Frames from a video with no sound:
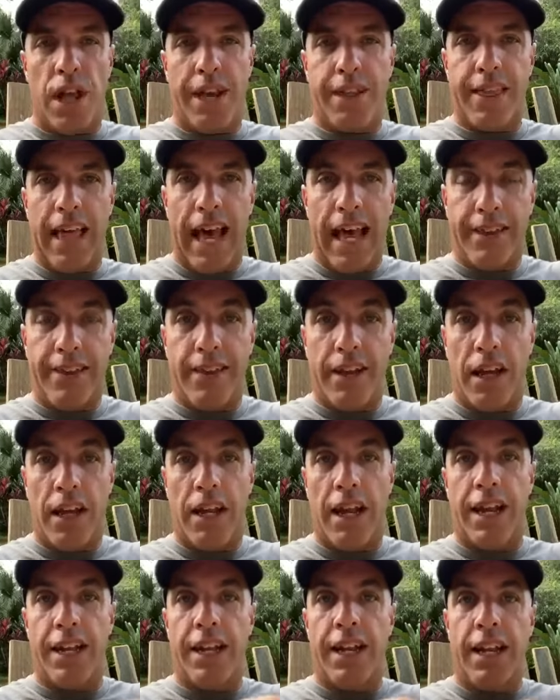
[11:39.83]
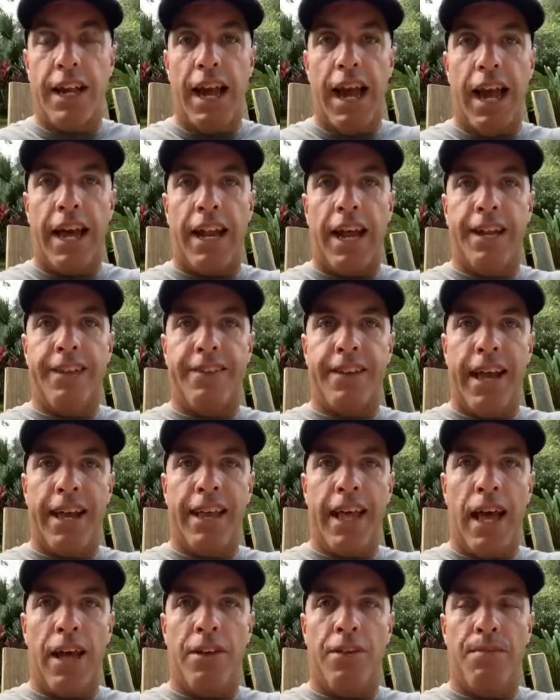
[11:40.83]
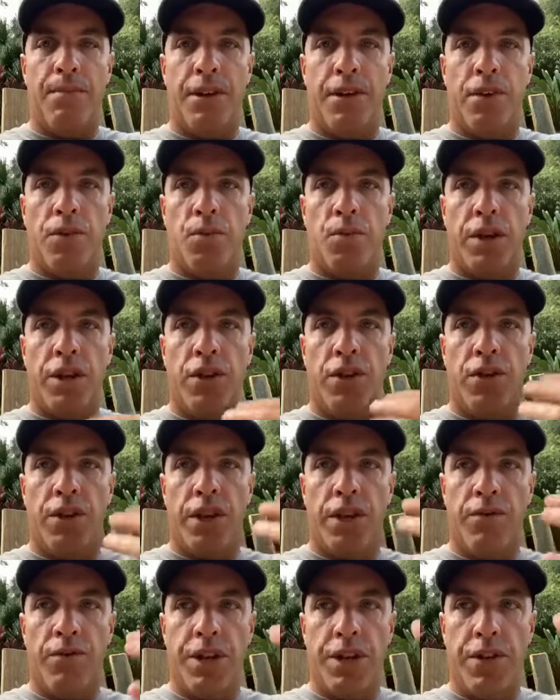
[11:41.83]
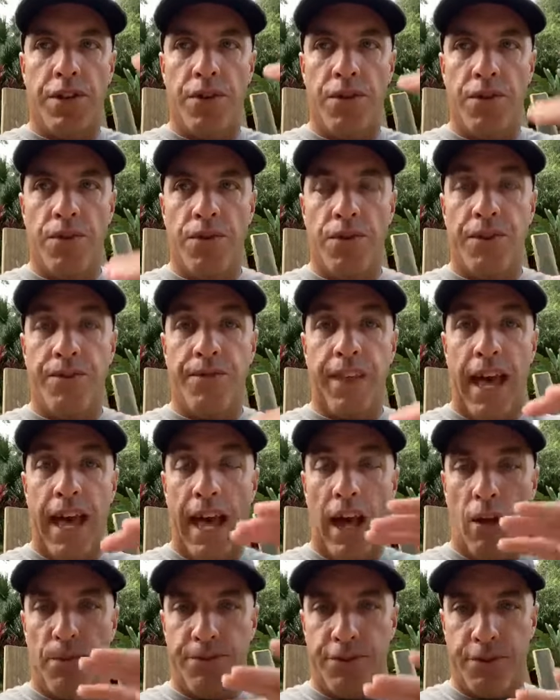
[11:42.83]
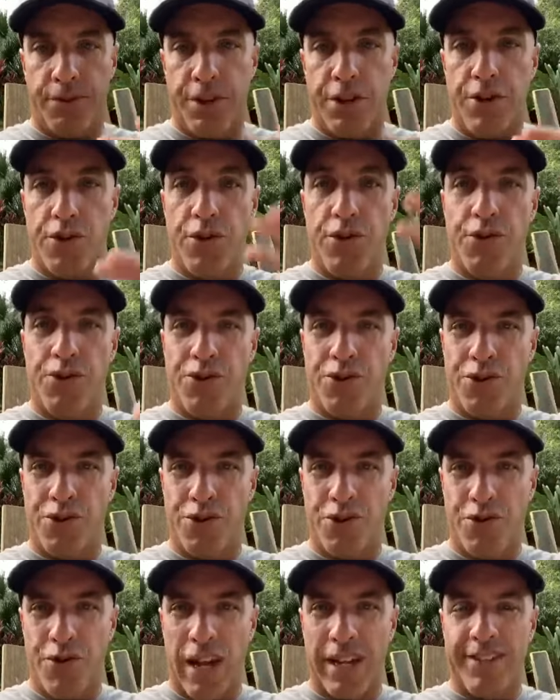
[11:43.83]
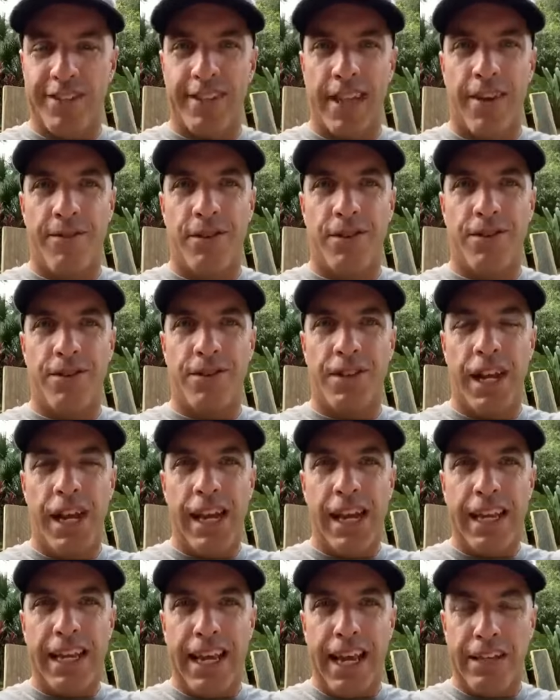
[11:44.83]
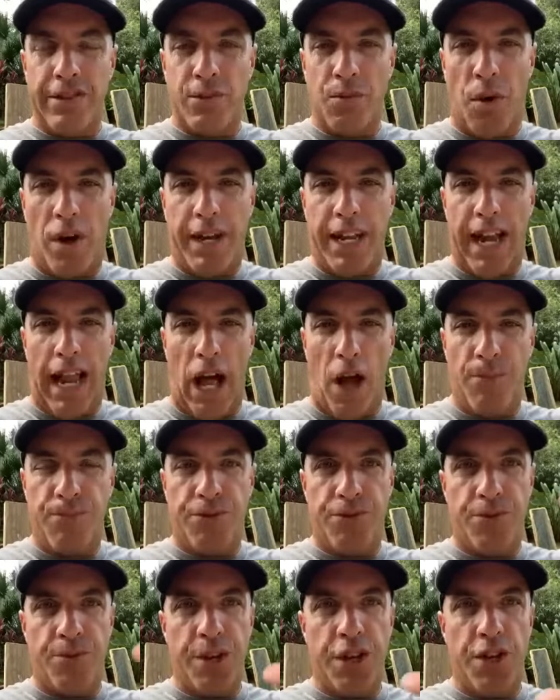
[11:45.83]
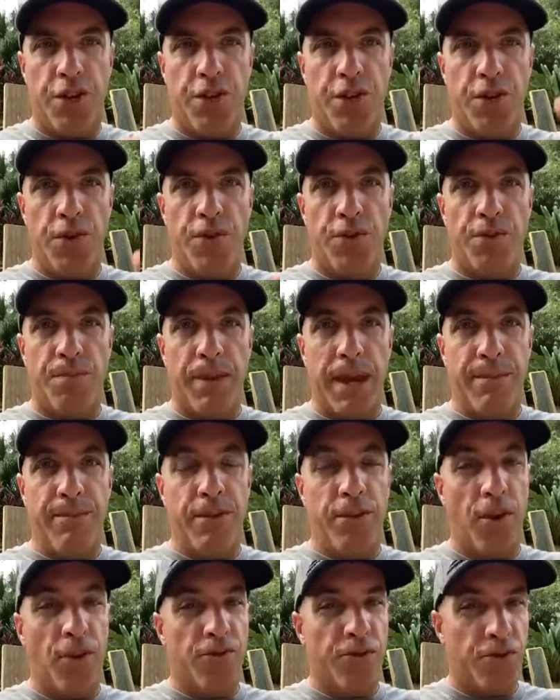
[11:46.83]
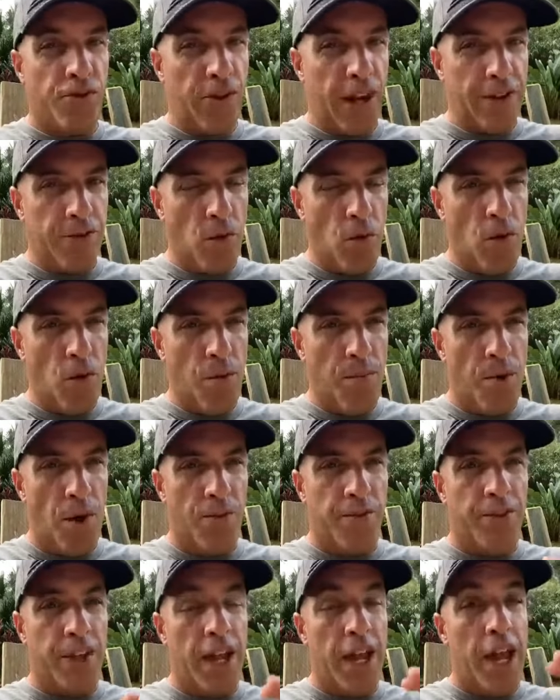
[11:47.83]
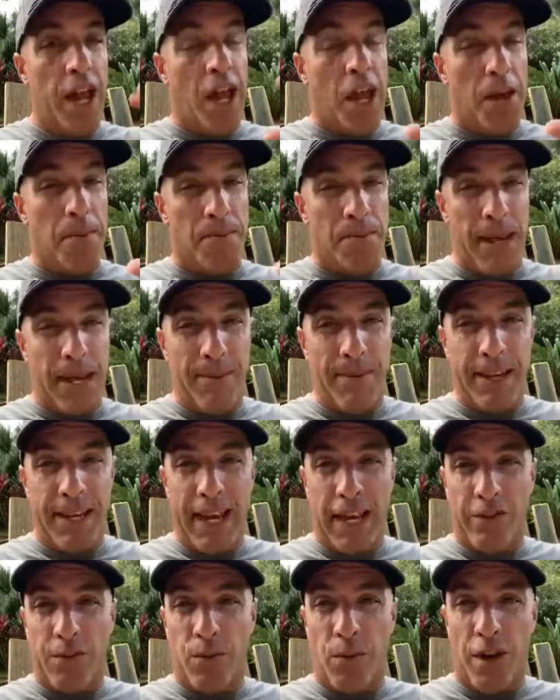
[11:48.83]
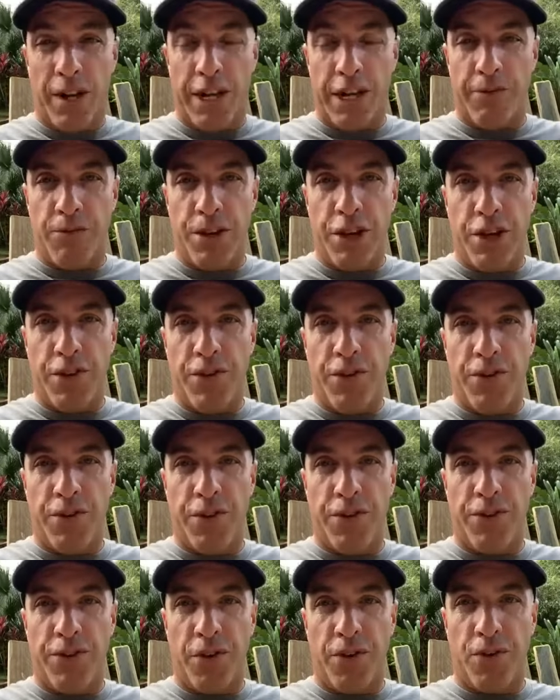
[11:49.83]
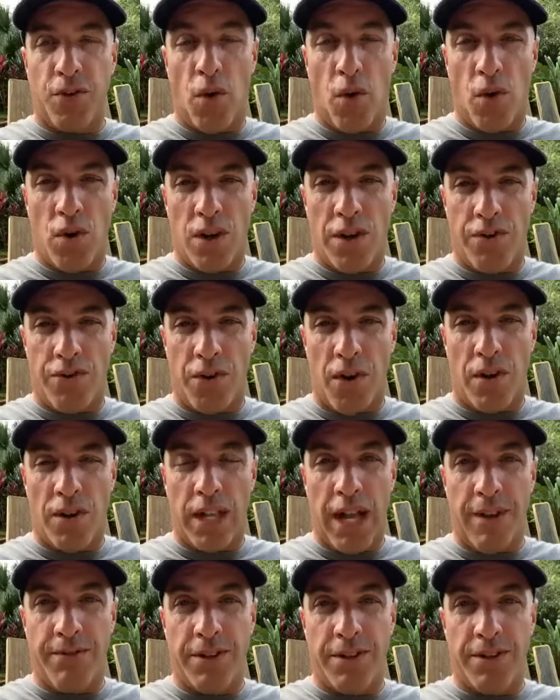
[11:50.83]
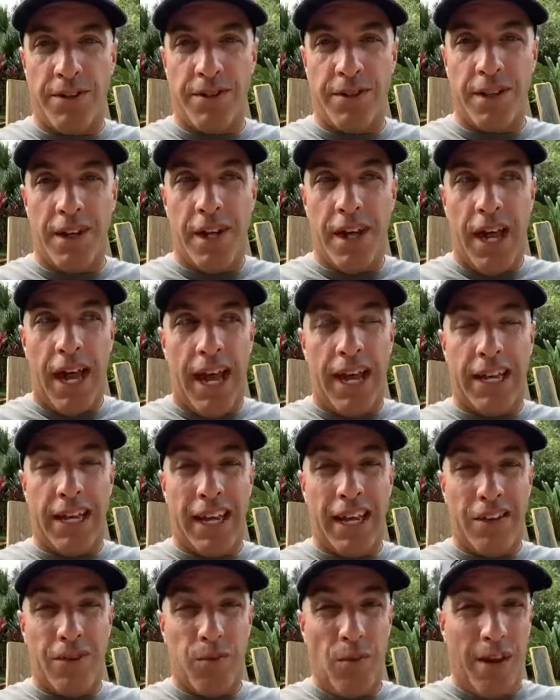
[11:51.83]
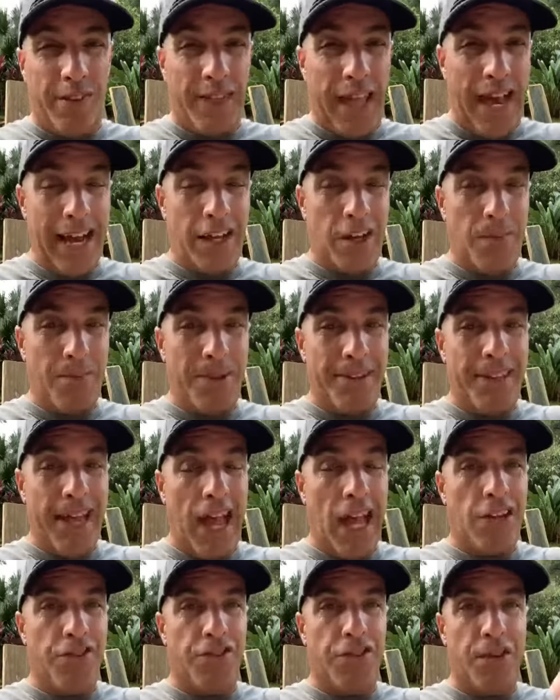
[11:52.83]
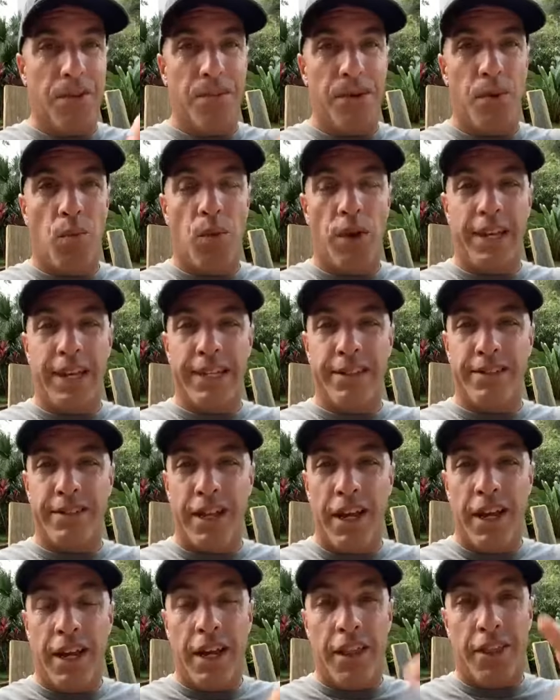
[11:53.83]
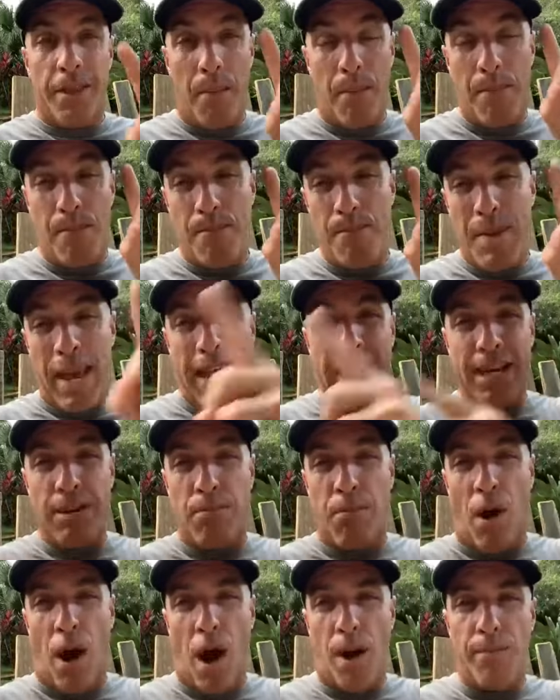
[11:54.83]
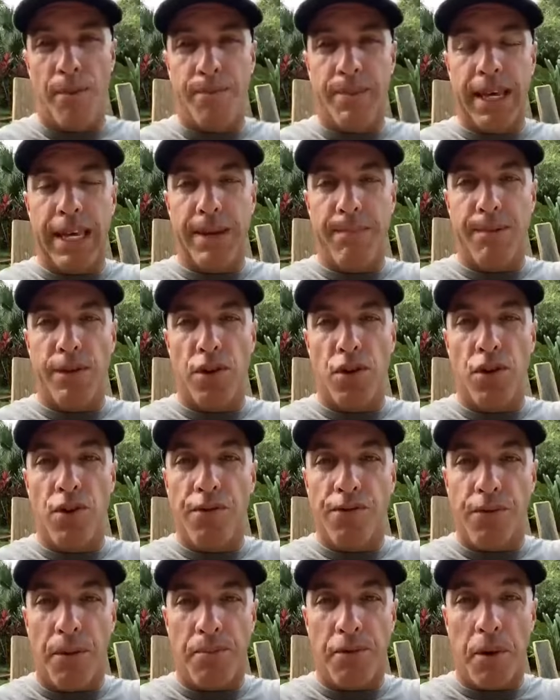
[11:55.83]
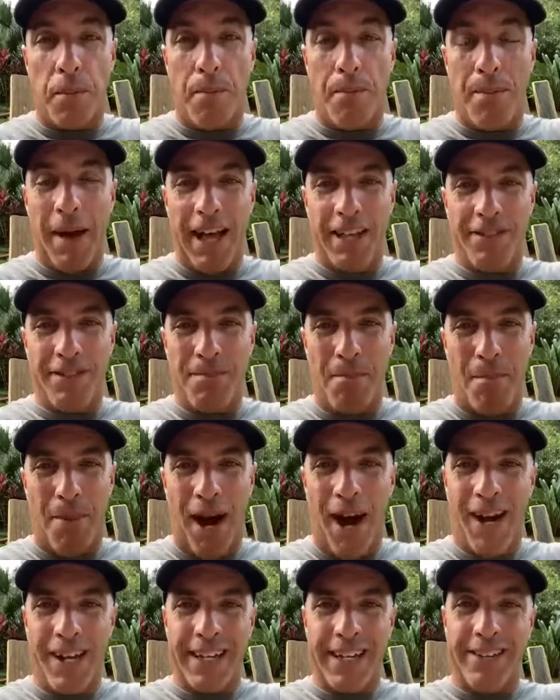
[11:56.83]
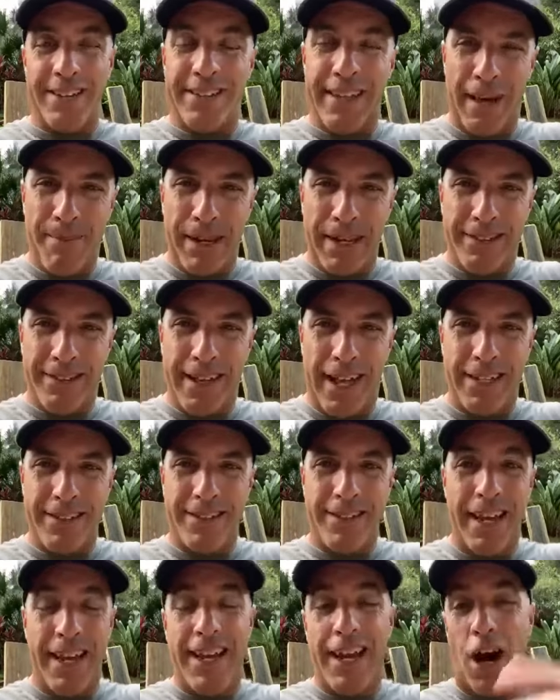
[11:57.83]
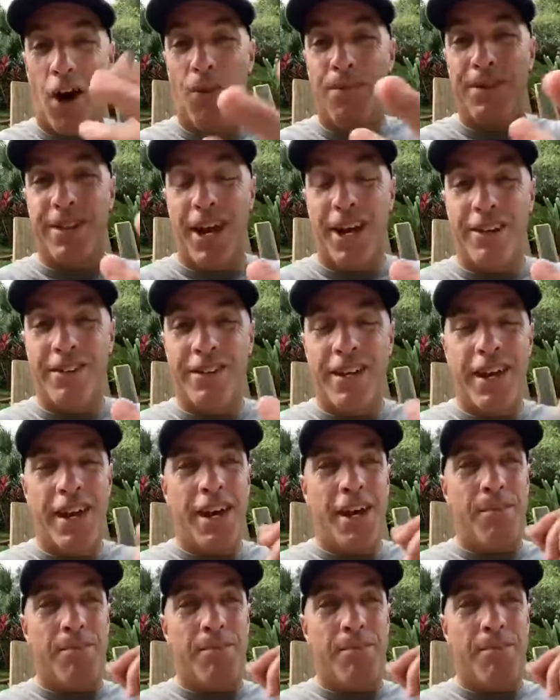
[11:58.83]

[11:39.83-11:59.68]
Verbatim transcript: Like that's a, and and I say that is because when you can reduce, if that helps to reduce your stress levels, guess what? It helps to reduce maybe those stress hormones. And maybe guess what? It reduces those cortisol levels. And guess what? That could potentially be what is the main problem keeping you from your best body. Does that make sense? I hope it does